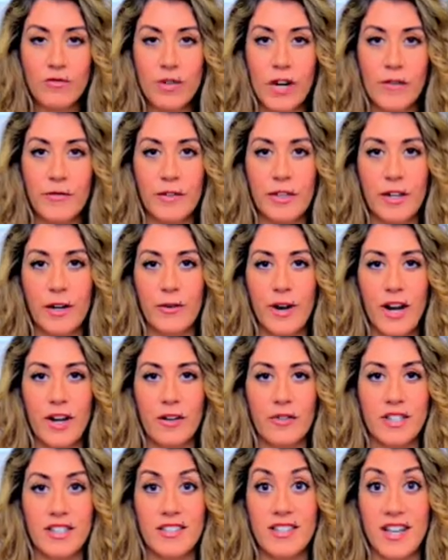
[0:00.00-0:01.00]
roughly
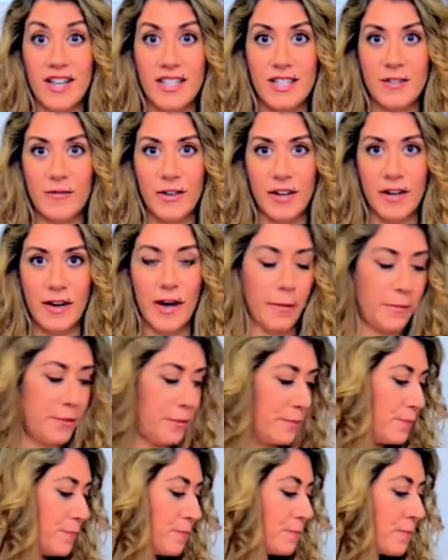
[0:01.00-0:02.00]
around the size of a cup.
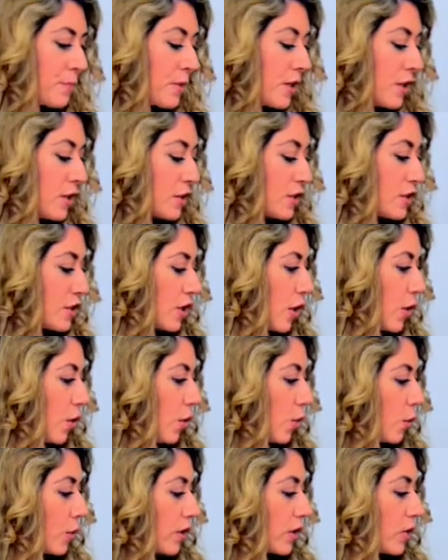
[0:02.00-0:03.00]

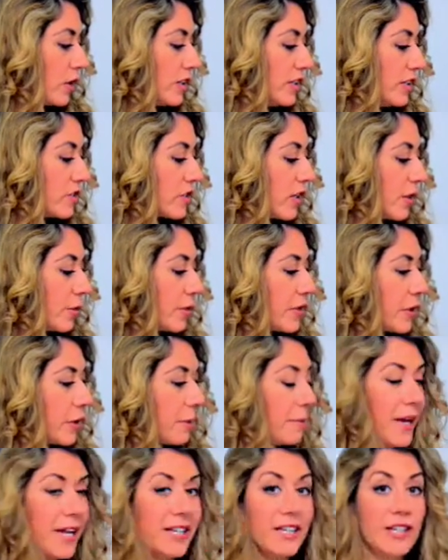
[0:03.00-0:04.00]
So we're going to start with our
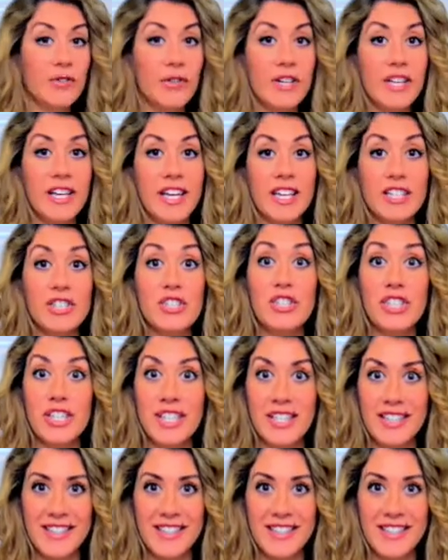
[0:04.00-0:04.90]
main ingredient, chia